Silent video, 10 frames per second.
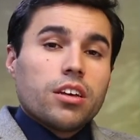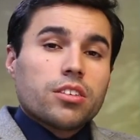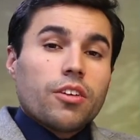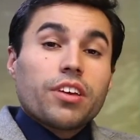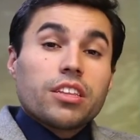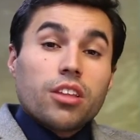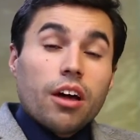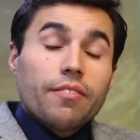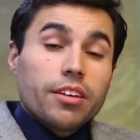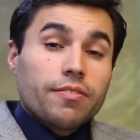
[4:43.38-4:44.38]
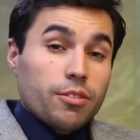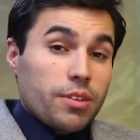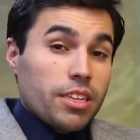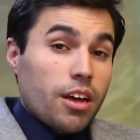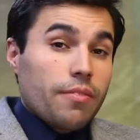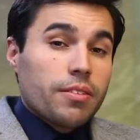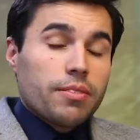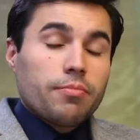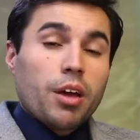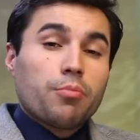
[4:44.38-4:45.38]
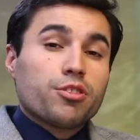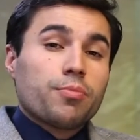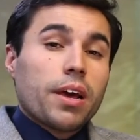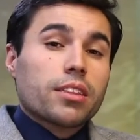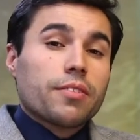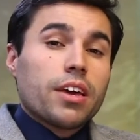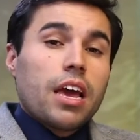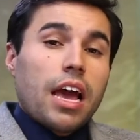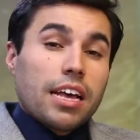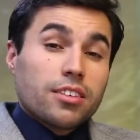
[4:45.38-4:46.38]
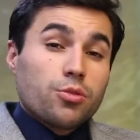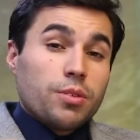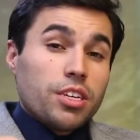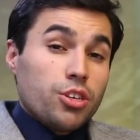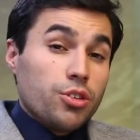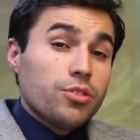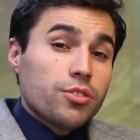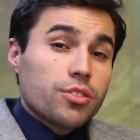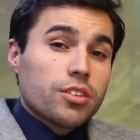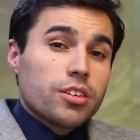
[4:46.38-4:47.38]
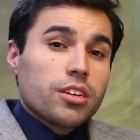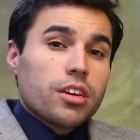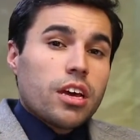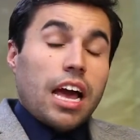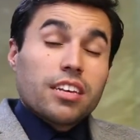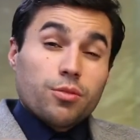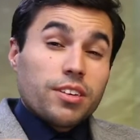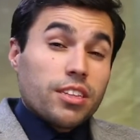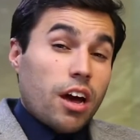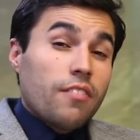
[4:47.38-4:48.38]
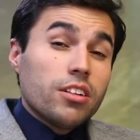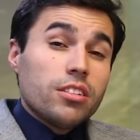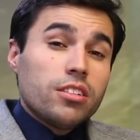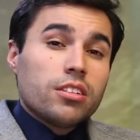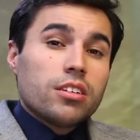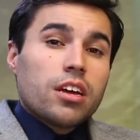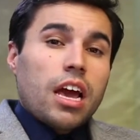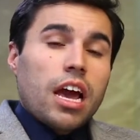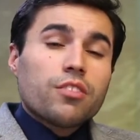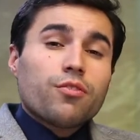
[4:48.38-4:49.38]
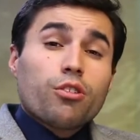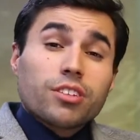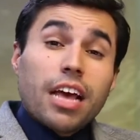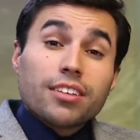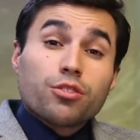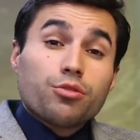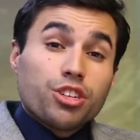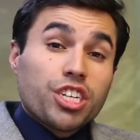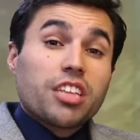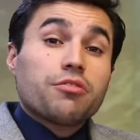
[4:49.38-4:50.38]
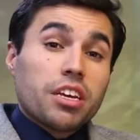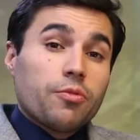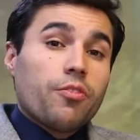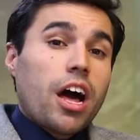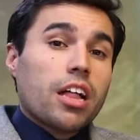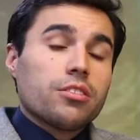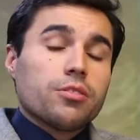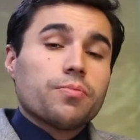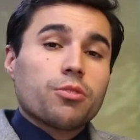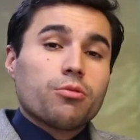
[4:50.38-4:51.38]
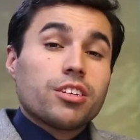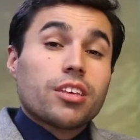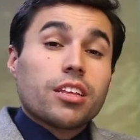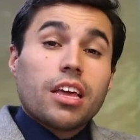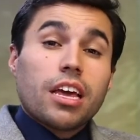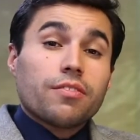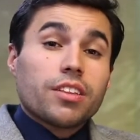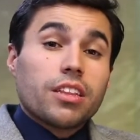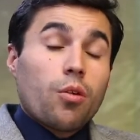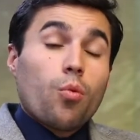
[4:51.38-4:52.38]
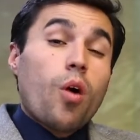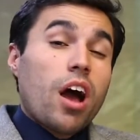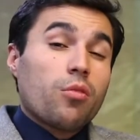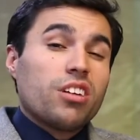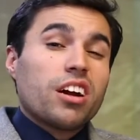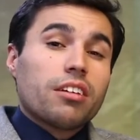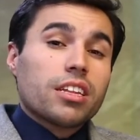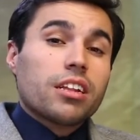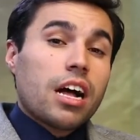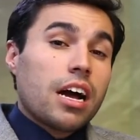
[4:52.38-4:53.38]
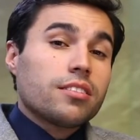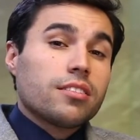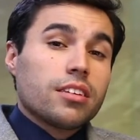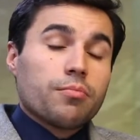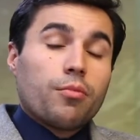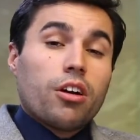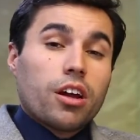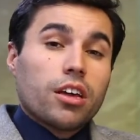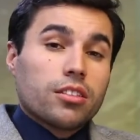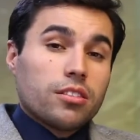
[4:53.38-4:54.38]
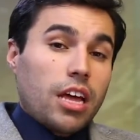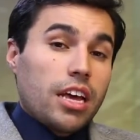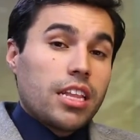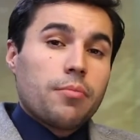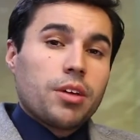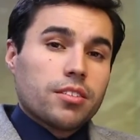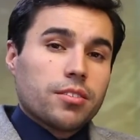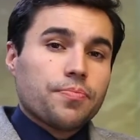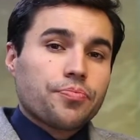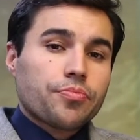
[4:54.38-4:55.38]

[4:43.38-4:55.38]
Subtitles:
Something innovative, to be innovative in my perspective, has to be used, has to be novel, and of course has to generate value, which is at the end of the day why we are analyzing market dynamics.